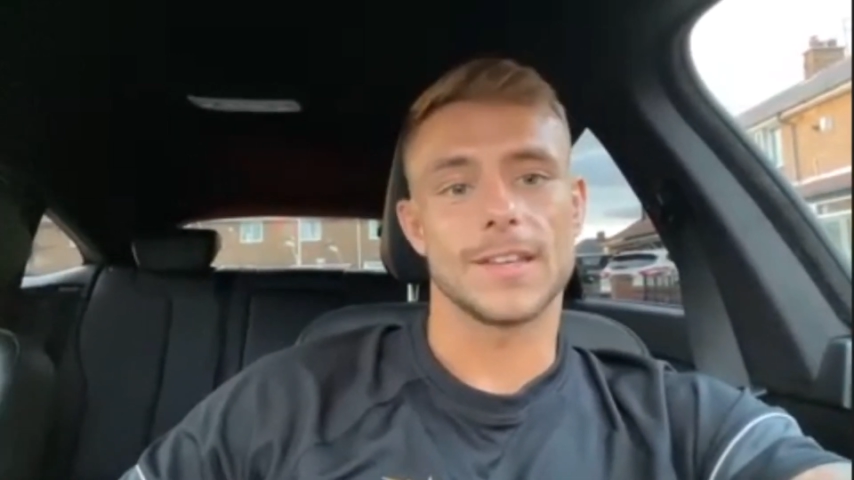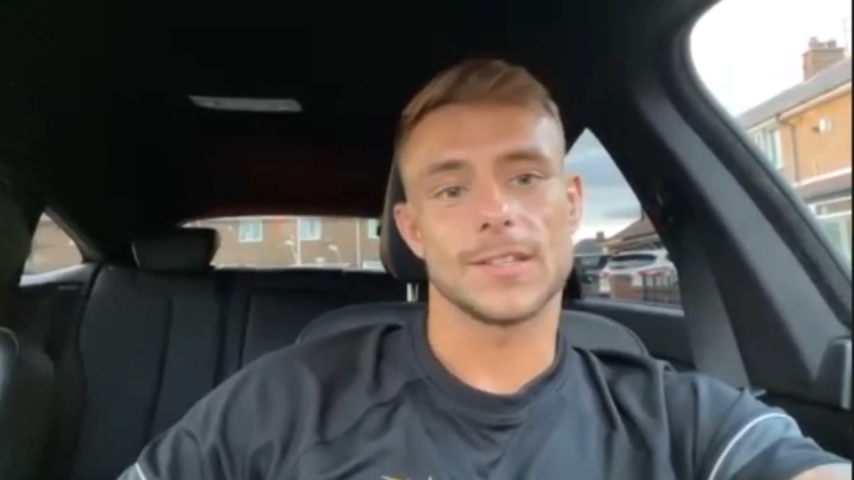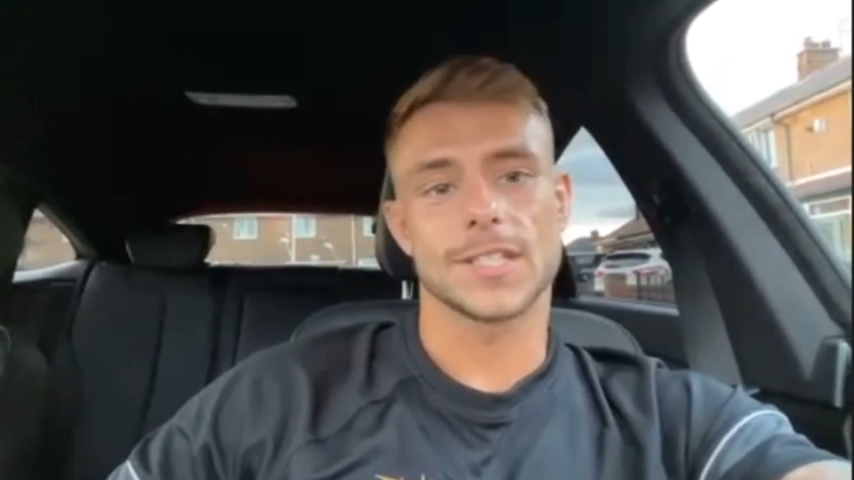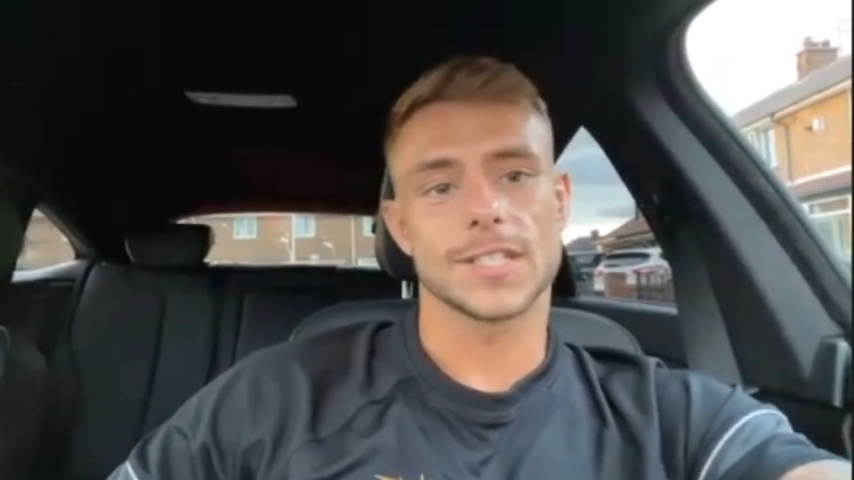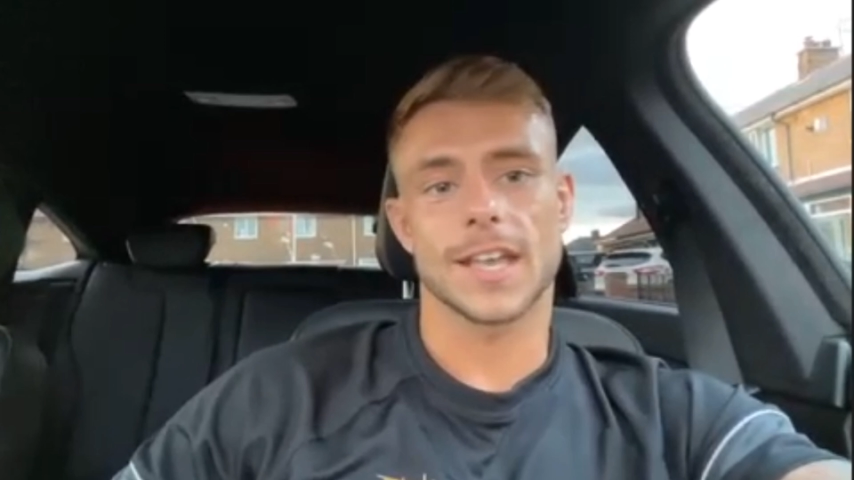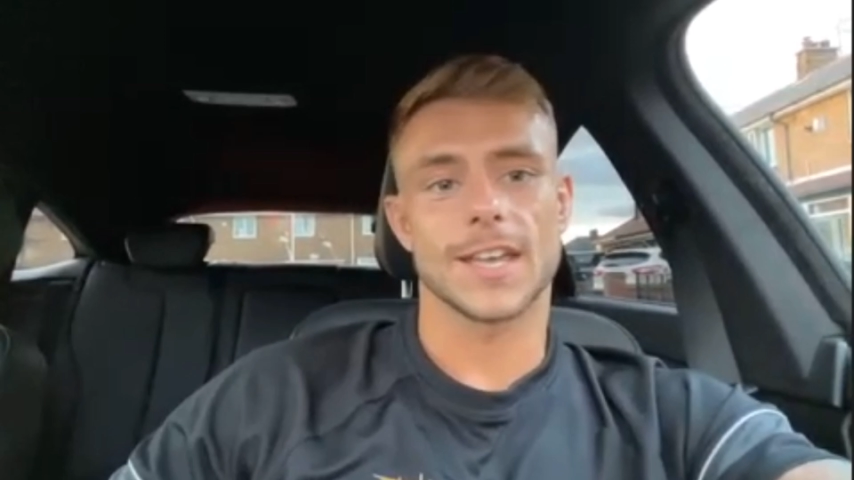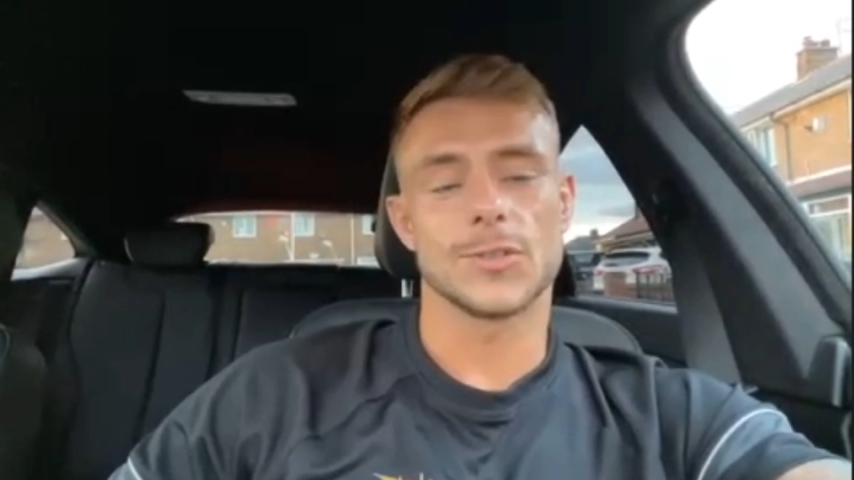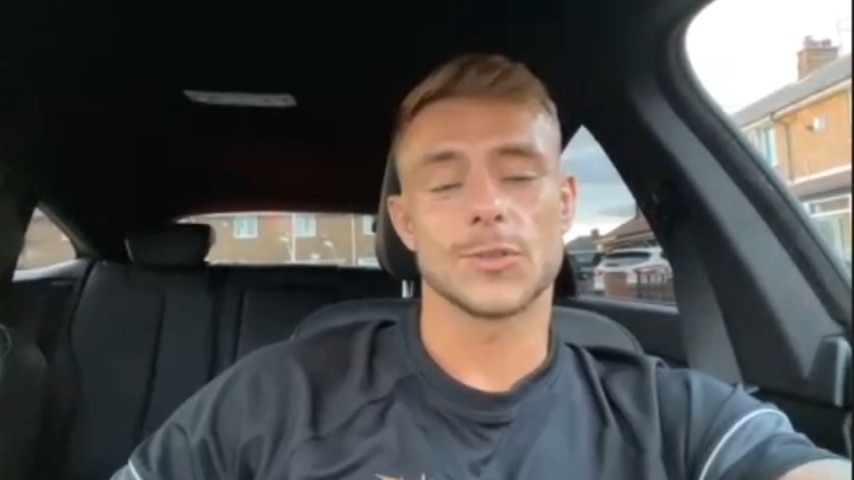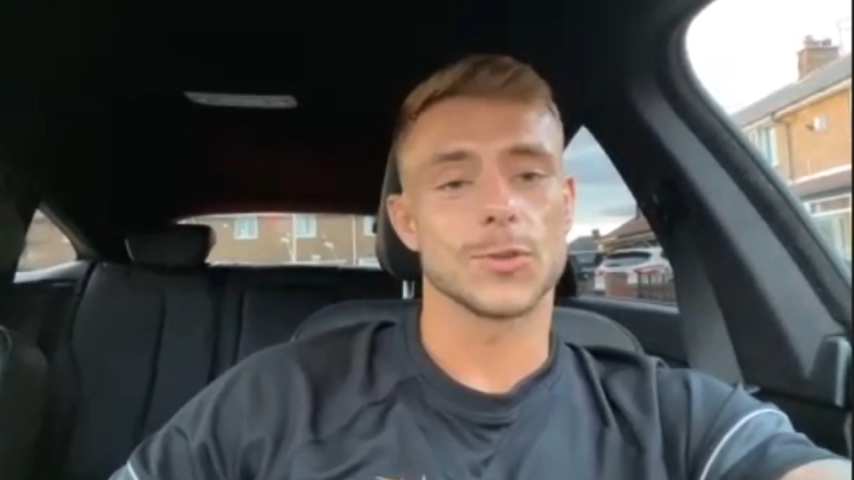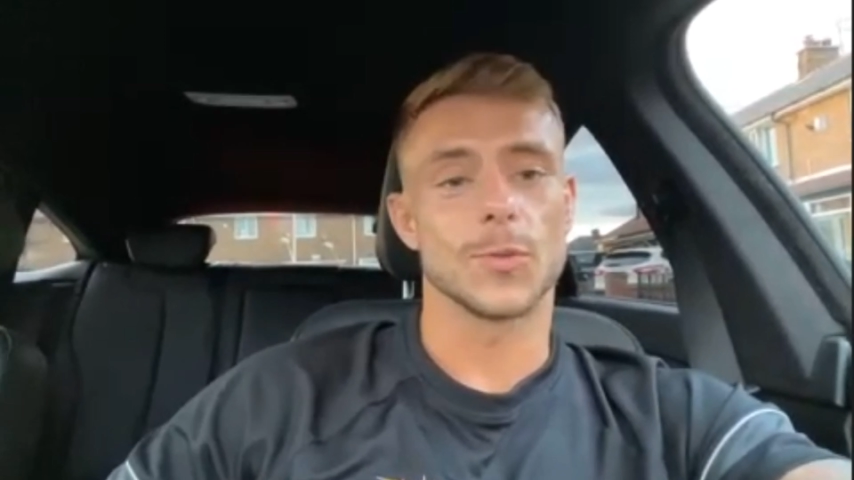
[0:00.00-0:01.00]

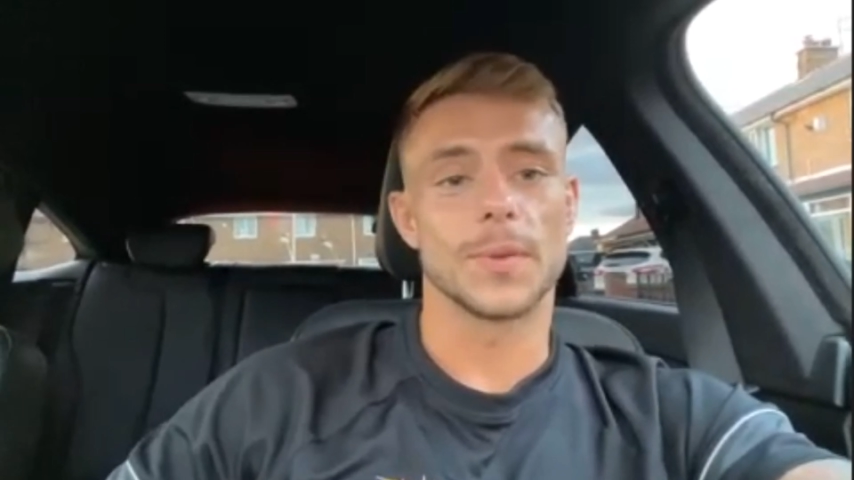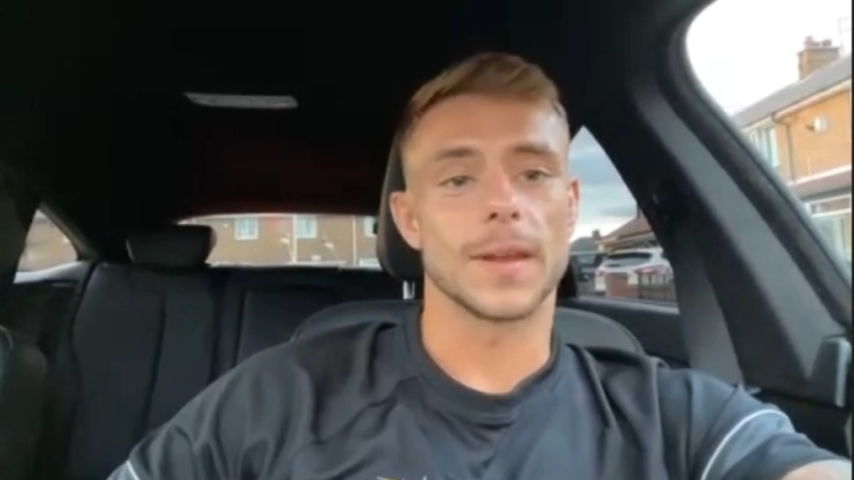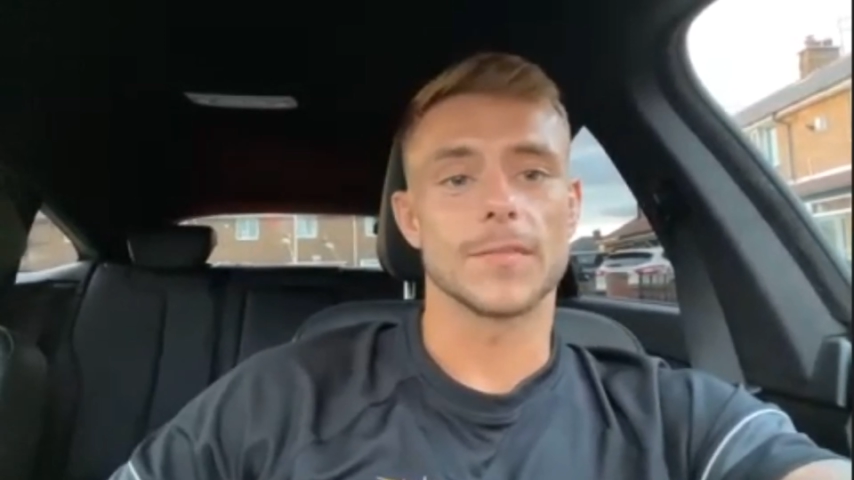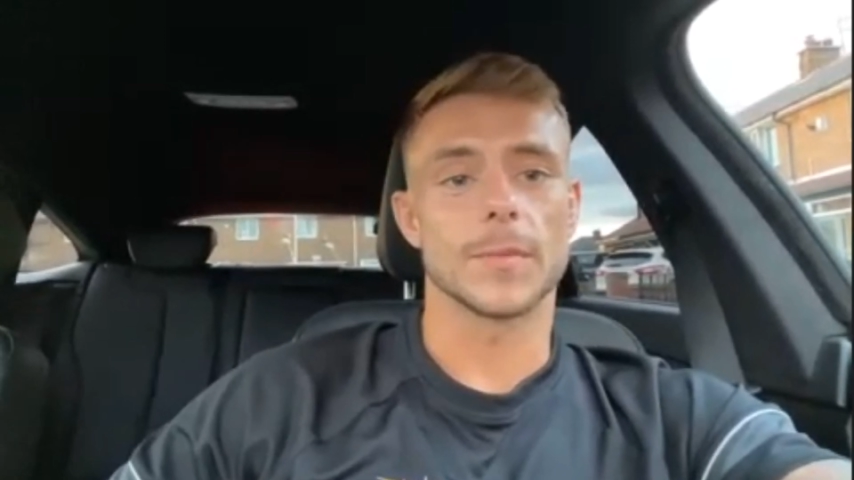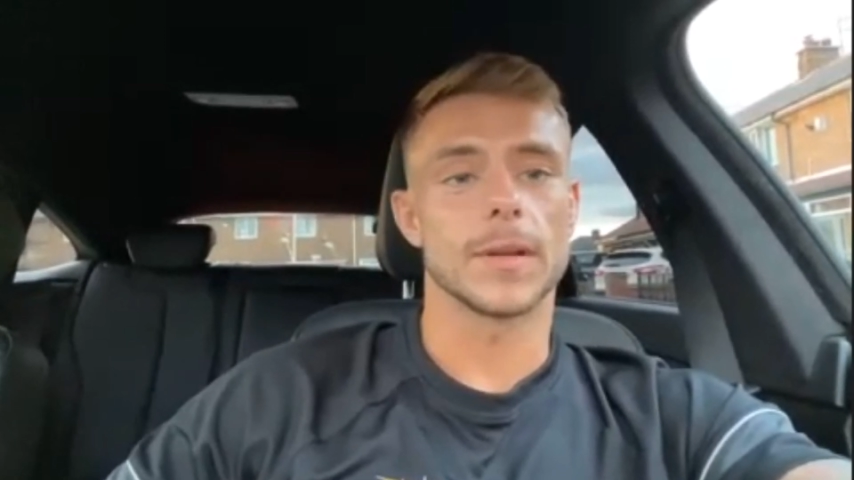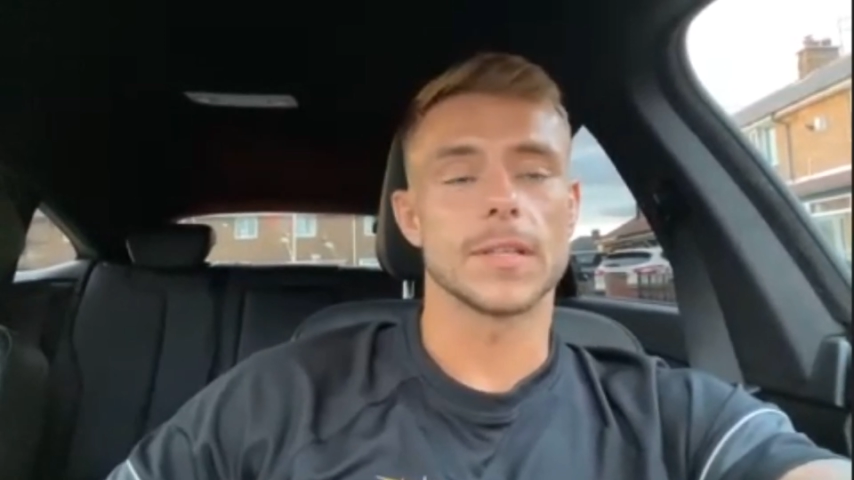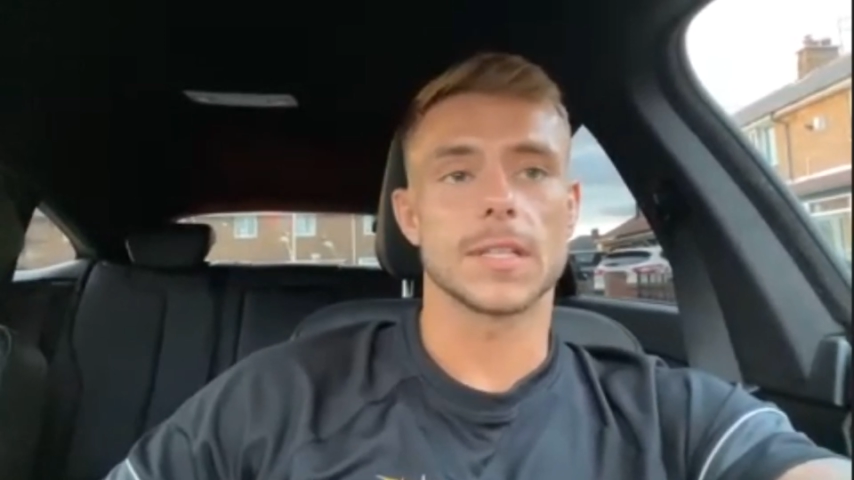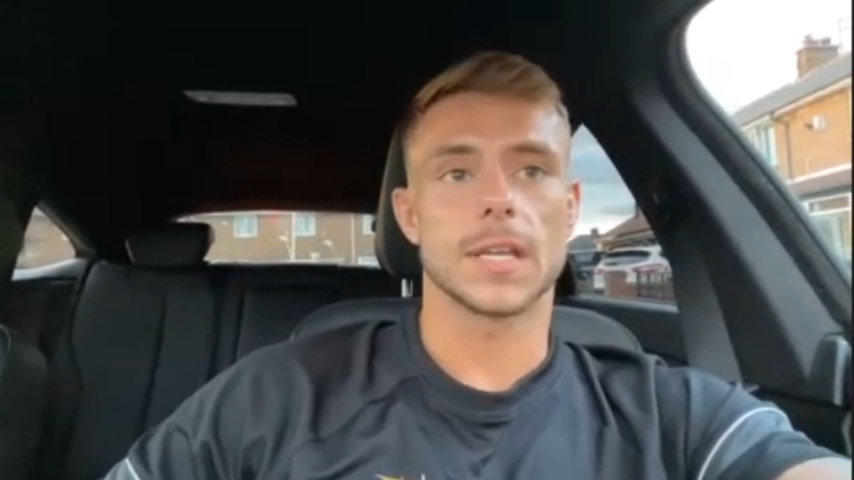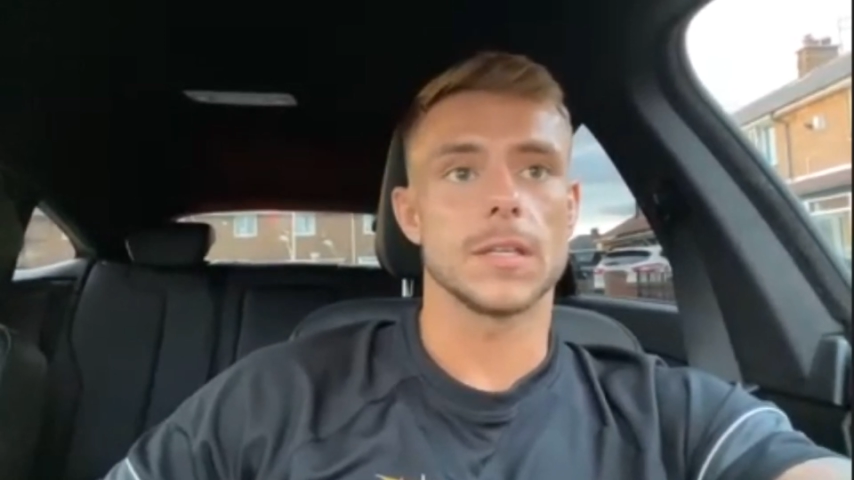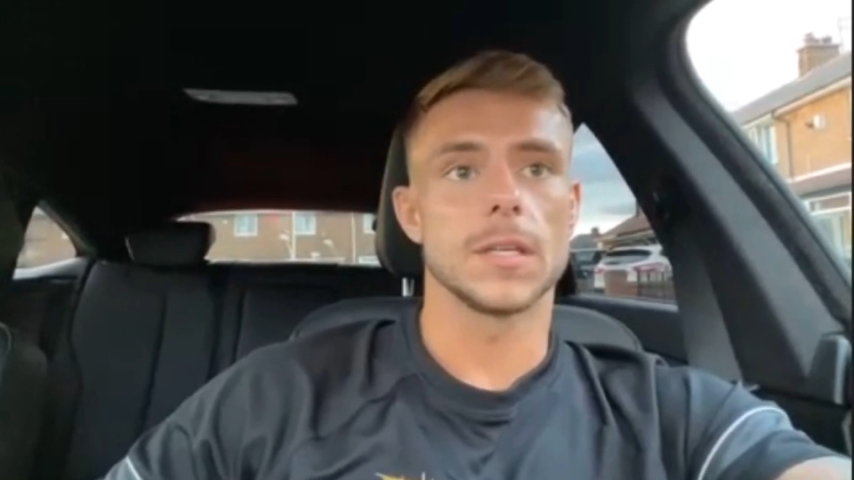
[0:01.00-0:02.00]
He's just unbelievable,
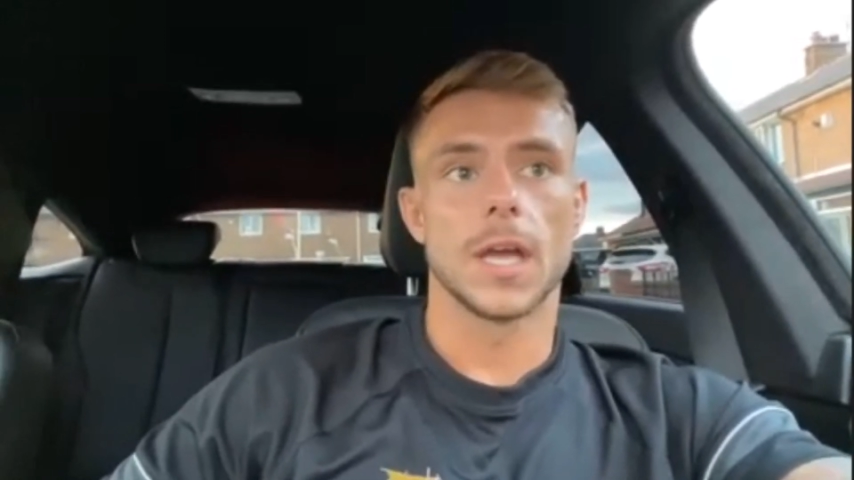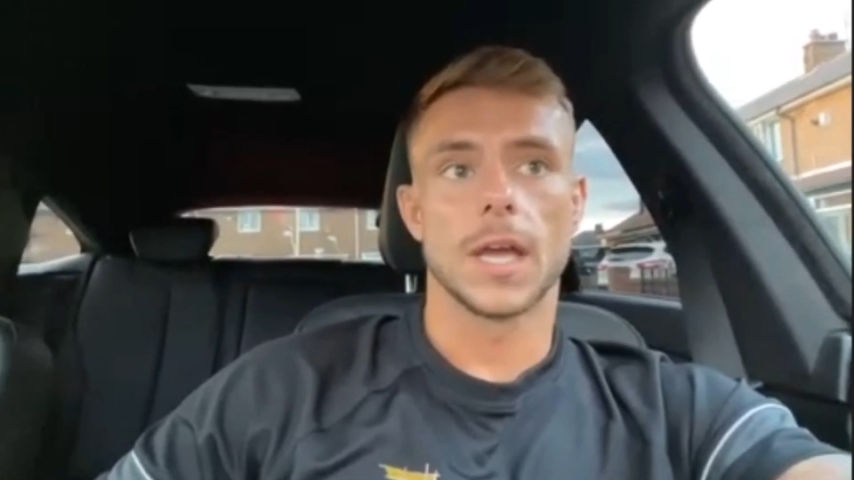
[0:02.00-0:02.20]
isn't he?